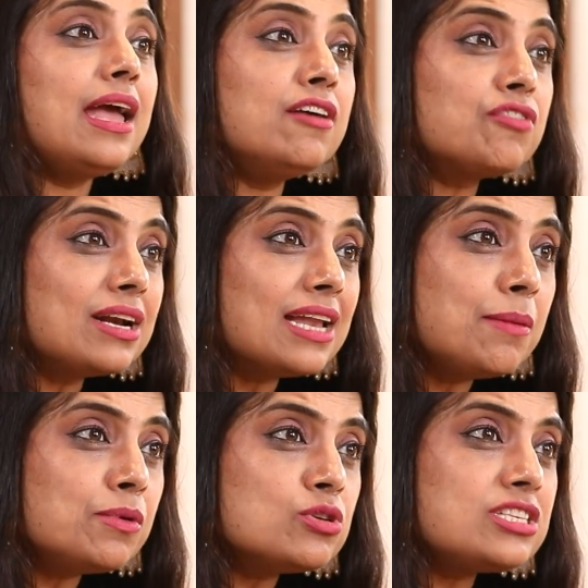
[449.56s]
Every
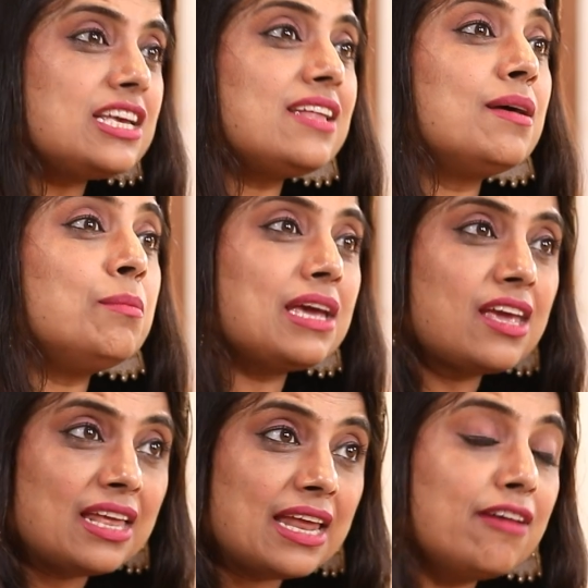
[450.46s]
time you see they're
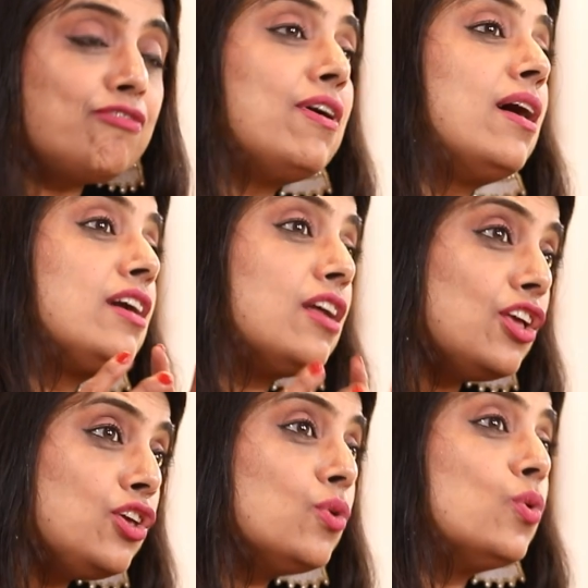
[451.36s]
making an effort,
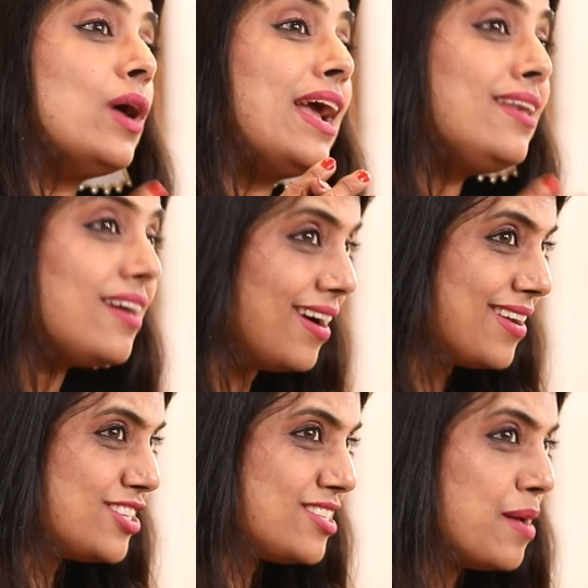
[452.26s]
you
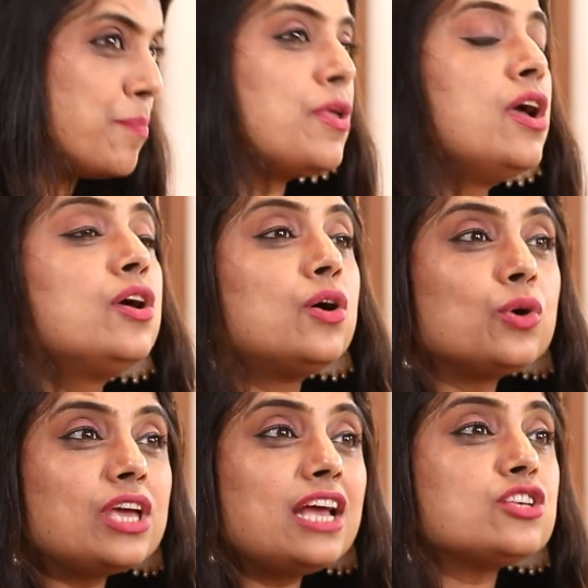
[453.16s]
encourage them.
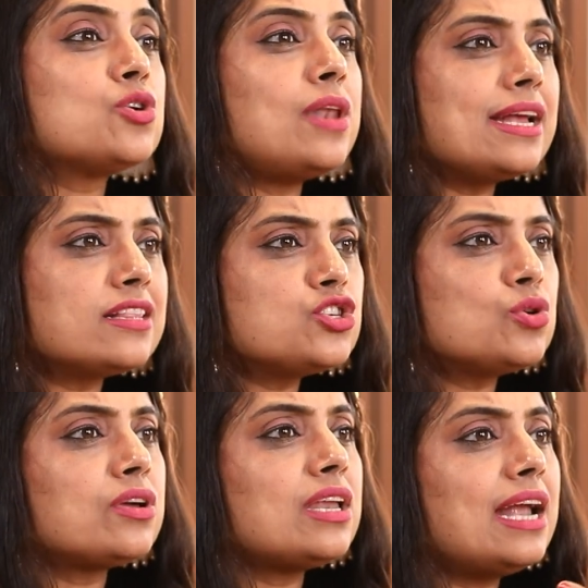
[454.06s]
Okay, so like this
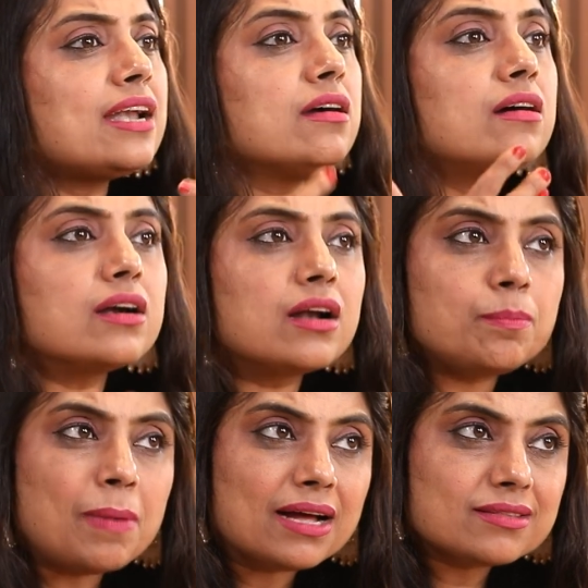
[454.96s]
you create a hurdle
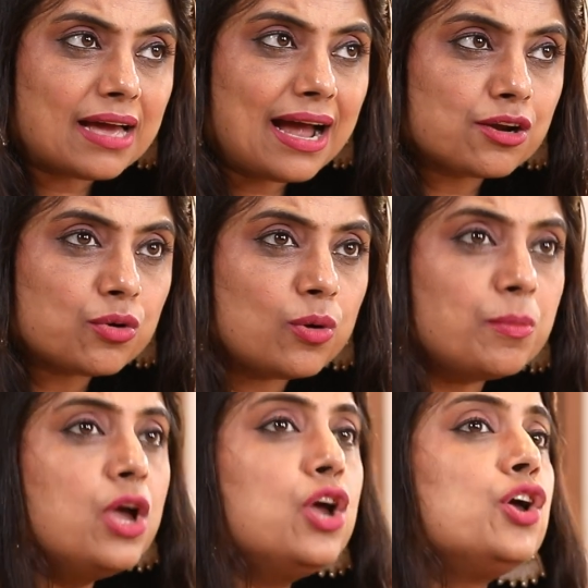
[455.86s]
path at home.